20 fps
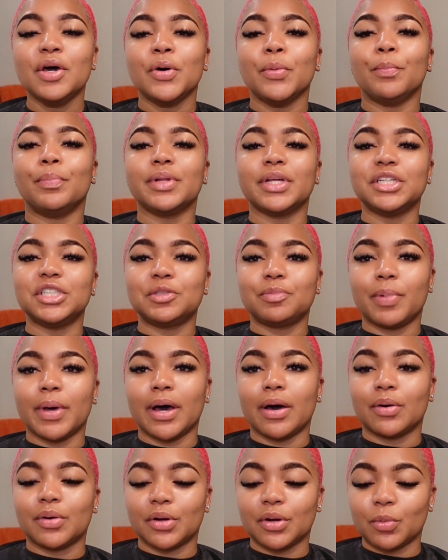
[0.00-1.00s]
bleach
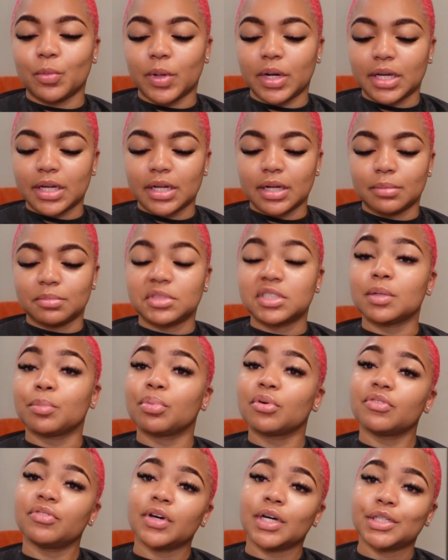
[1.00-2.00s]
powder when it comes to
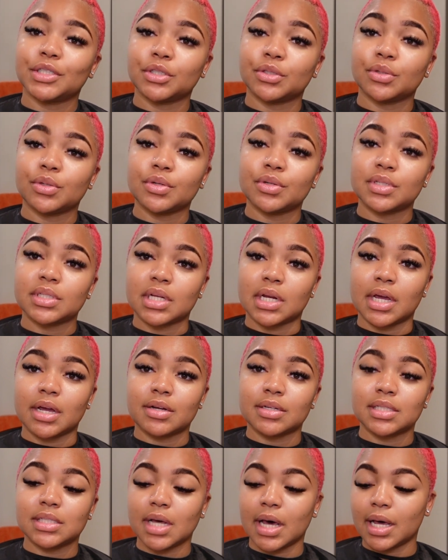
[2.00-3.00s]
professionals and
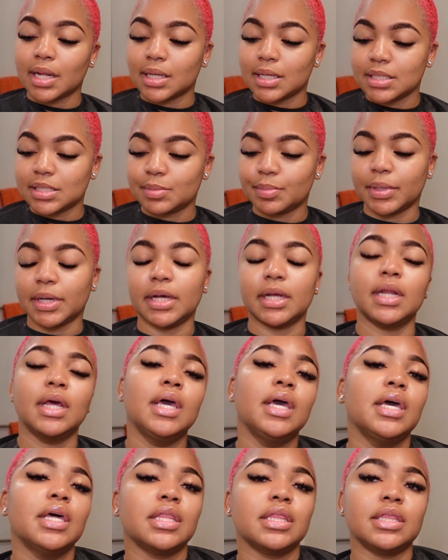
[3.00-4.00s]
hairstylists,
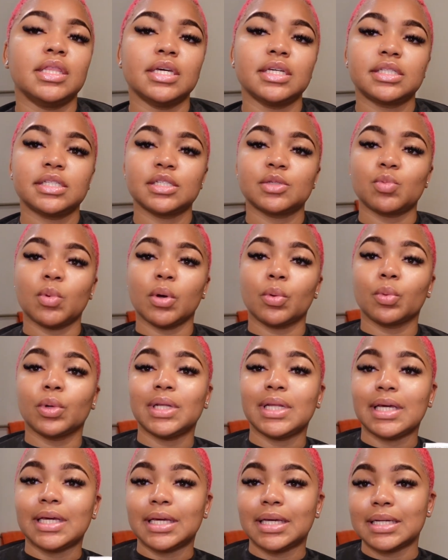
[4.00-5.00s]
but this is what
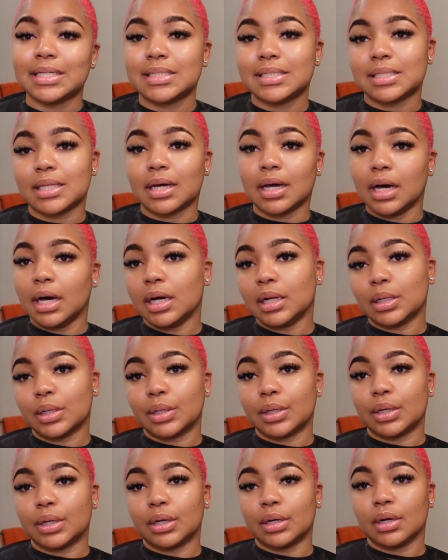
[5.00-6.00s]
really gets the
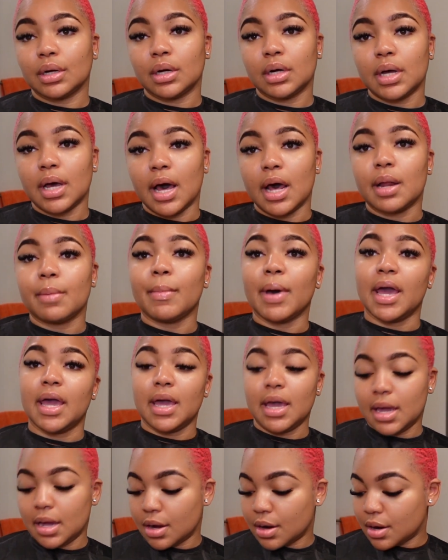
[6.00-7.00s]
color out of my
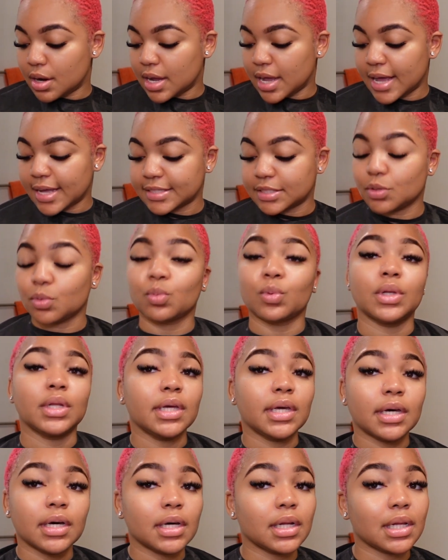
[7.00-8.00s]
hair. It has a
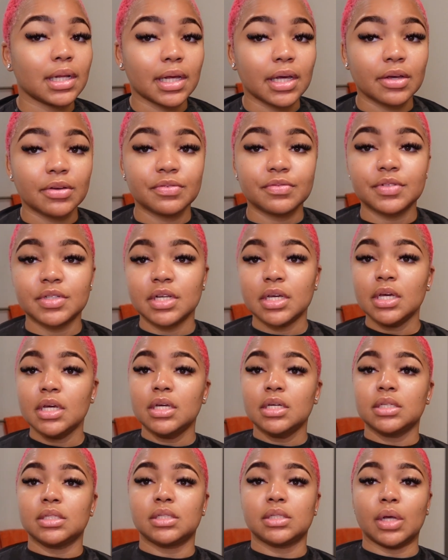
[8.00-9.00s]
really good lift.
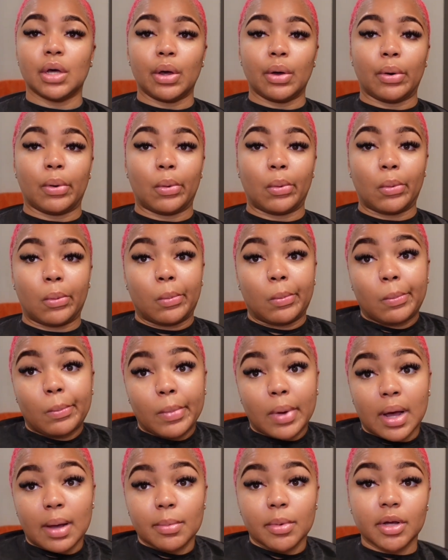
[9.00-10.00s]
So
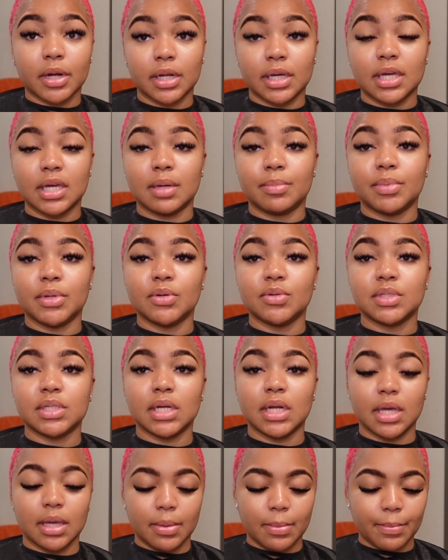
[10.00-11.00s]
I'm gonna keep
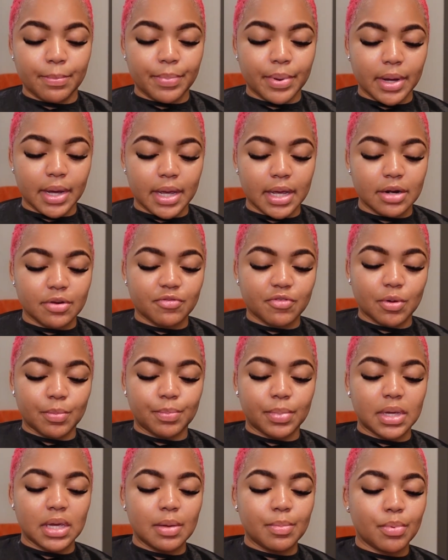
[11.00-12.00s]
using it, but for
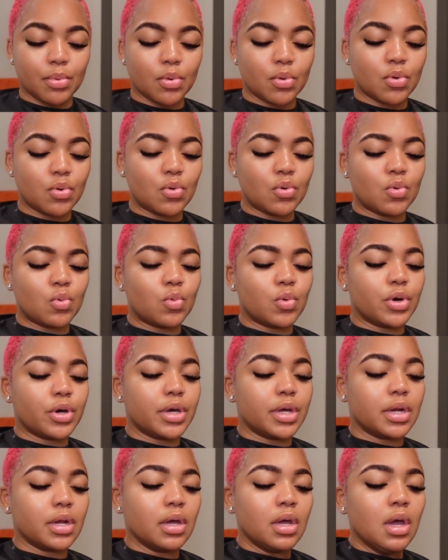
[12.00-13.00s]
people who
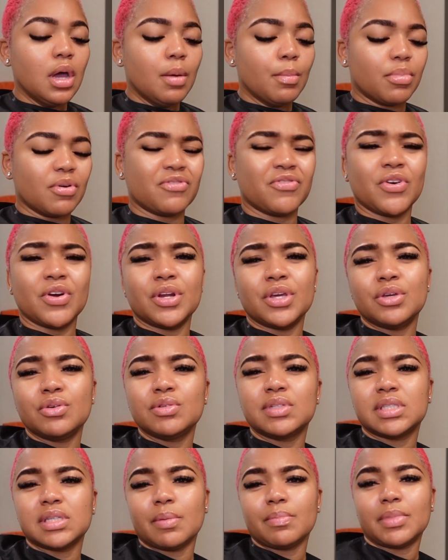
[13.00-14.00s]
would prefer to
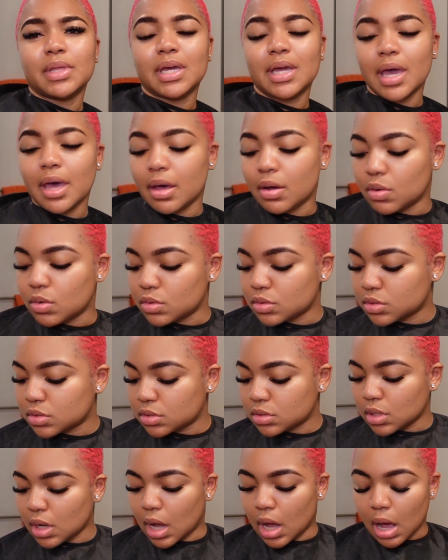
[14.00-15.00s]
use something
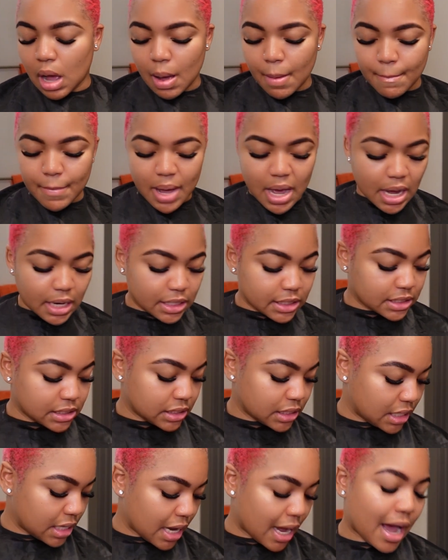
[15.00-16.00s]
else,
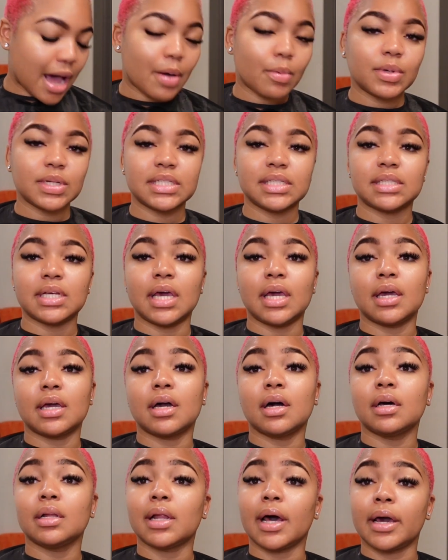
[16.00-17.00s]
honestly, I would say
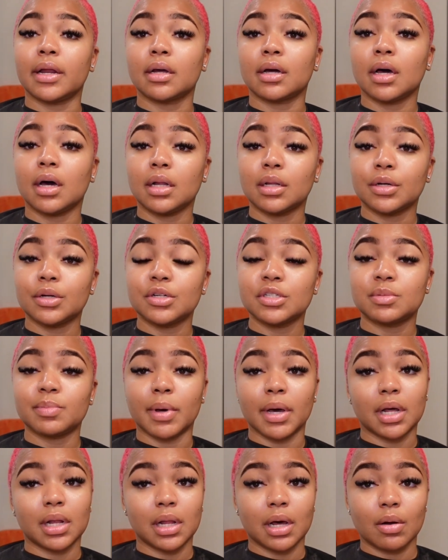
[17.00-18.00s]
Kaleidocolors
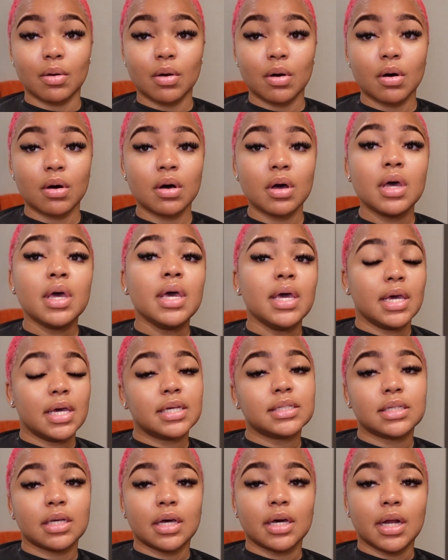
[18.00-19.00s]
by Clairol
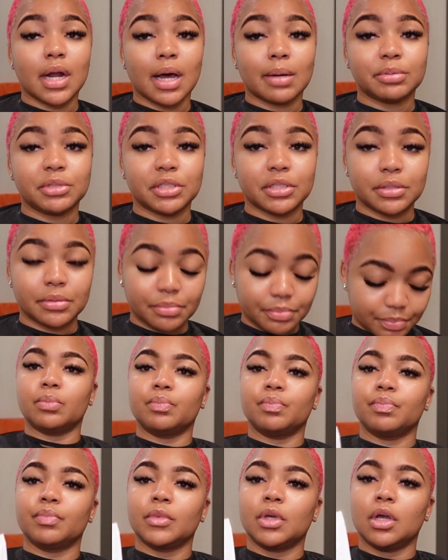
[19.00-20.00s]
is a good option.
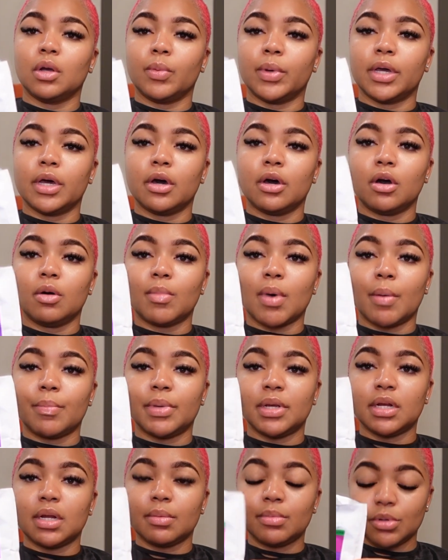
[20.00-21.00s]
Here we go, my
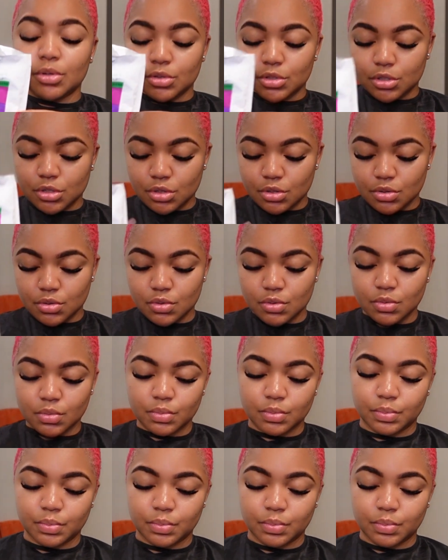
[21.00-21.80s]
BW2.